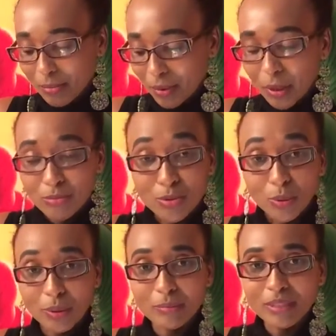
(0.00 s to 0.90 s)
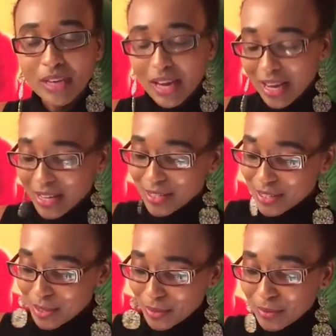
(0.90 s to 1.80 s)
be absorbed.
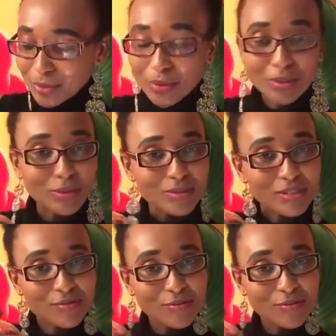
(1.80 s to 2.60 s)
So you can use it